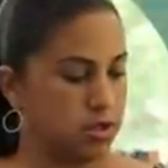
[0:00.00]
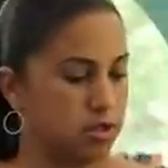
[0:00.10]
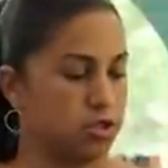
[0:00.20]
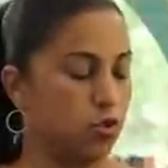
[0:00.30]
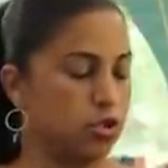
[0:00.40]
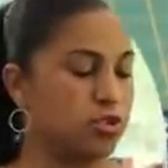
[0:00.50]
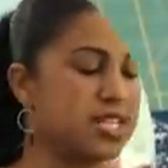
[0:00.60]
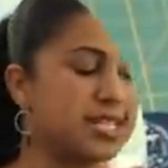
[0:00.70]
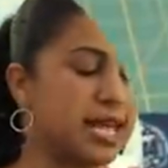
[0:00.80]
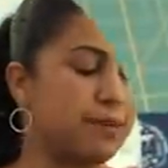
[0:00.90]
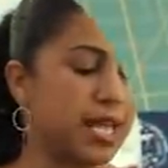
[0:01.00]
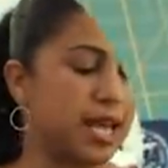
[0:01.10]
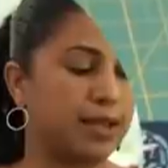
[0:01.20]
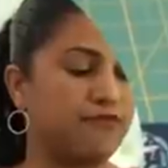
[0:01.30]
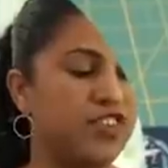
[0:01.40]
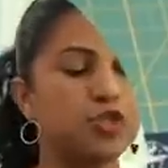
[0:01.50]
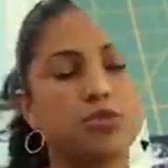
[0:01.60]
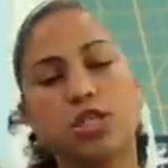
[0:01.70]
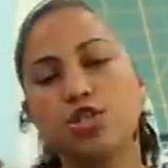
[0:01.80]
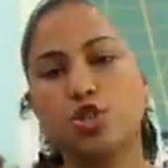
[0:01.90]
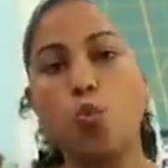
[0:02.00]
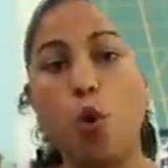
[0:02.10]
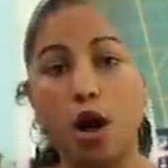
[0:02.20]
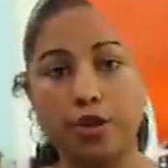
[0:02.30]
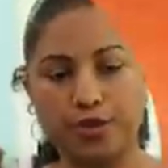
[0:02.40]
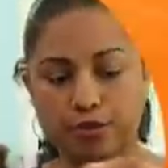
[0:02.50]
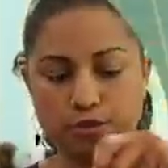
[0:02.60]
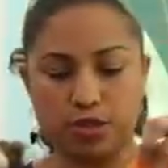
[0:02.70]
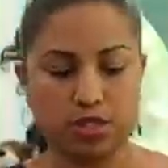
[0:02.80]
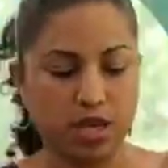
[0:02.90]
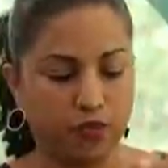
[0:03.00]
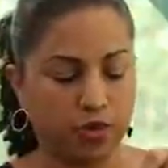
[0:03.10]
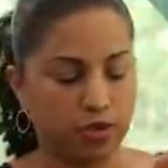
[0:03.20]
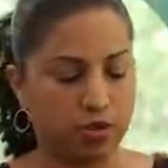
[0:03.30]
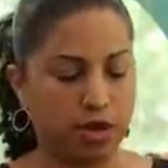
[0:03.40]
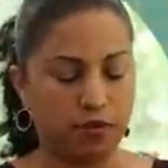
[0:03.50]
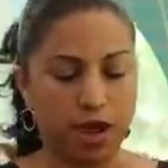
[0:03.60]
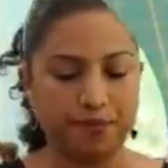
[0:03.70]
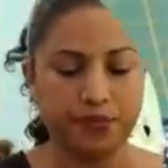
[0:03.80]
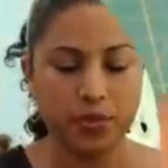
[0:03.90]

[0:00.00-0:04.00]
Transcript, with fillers: So we'll do the same thing and visually just walk through to see if we're doing it right.